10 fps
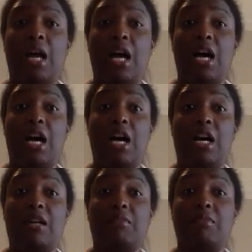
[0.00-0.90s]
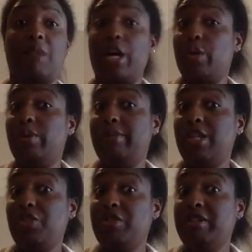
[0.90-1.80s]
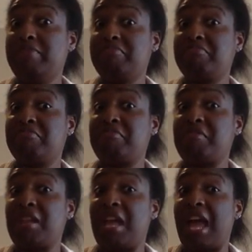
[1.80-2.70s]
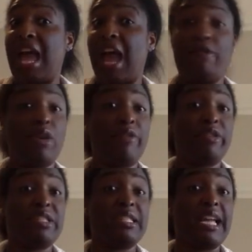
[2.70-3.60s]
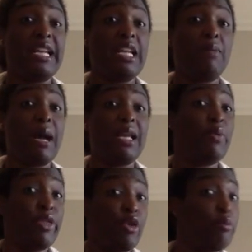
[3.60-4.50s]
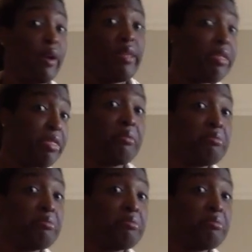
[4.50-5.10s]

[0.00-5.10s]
Are you in ministry? Have you ever slayed anybody with your breath?